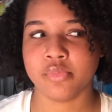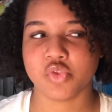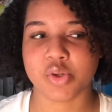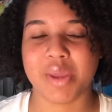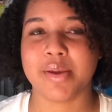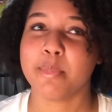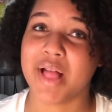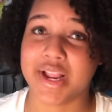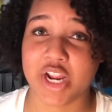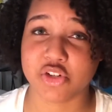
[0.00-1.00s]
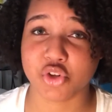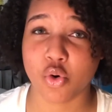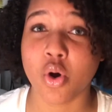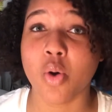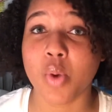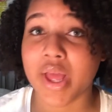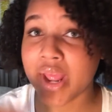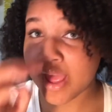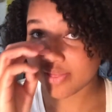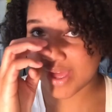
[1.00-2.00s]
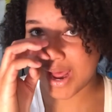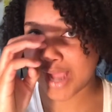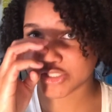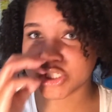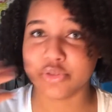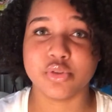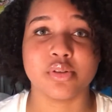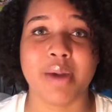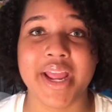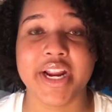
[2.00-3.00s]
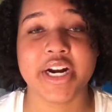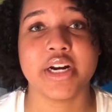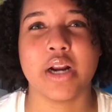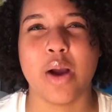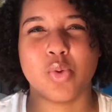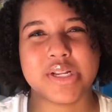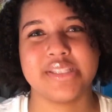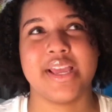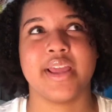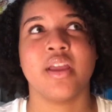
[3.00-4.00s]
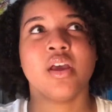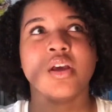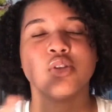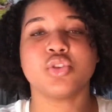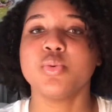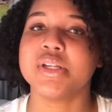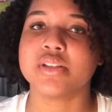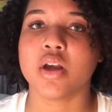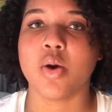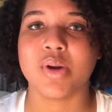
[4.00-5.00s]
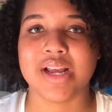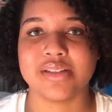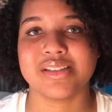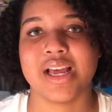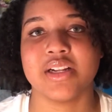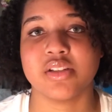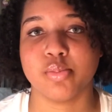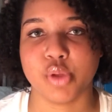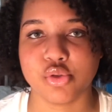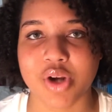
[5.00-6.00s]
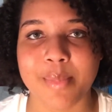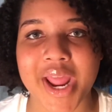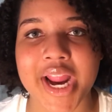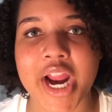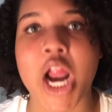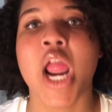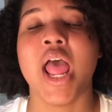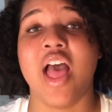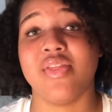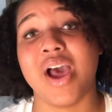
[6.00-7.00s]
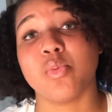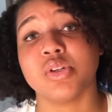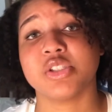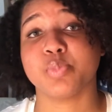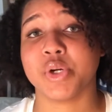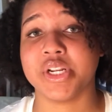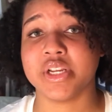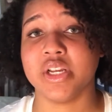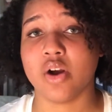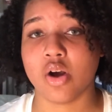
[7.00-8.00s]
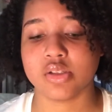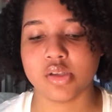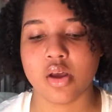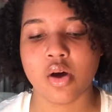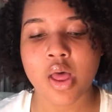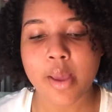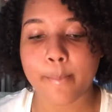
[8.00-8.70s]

Jamaica Black Castor Oil one that I actually used in my hair, I want to say 2 weeks ago when I decided to blow dry my hair, and that one's pretty good also.